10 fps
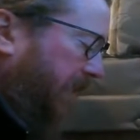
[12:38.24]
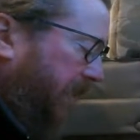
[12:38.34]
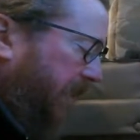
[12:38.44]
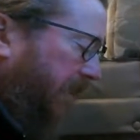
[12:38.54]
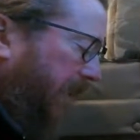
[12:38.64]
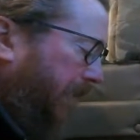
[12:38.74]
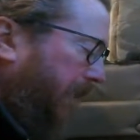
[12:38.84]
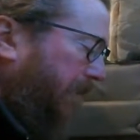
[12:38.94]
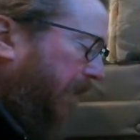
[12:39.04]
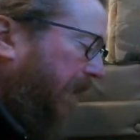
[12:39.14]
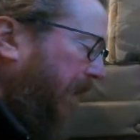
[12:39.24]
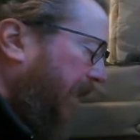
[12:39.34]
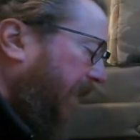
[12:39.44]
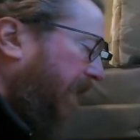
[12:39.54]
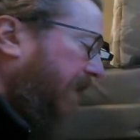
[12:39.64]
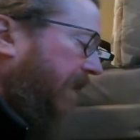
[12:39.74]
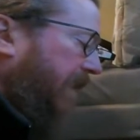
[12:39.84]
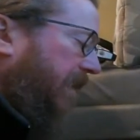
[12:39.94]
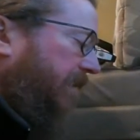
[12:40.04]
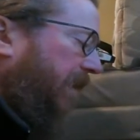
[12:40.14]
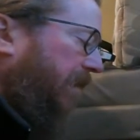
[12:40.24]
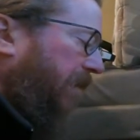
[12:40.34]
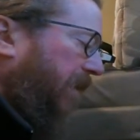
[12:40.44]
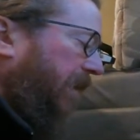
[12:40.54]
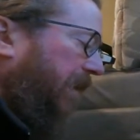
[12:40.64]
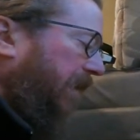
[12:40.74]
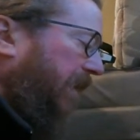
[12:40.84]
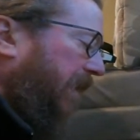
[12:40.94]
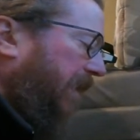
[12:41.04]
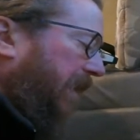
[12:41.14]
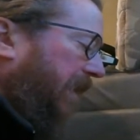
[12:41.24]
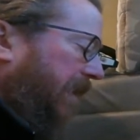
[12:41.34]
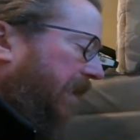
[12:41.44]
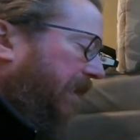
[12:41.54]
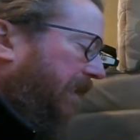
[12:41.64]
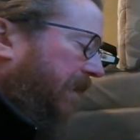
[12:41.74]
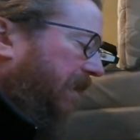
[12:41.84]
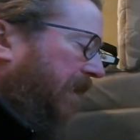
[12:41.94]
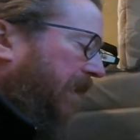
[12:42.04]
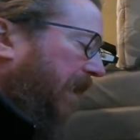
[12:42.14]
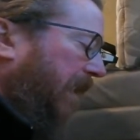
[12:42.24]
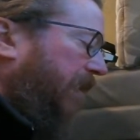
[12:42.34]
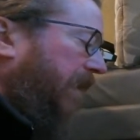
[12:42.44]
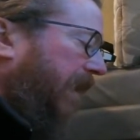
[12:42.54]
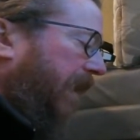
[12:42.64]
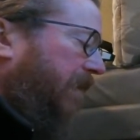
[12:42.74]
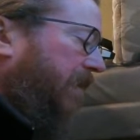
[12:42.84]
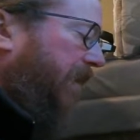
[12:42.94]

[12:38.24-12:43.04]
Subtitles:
you'll see what I mean by it being broken. I wouldn't care so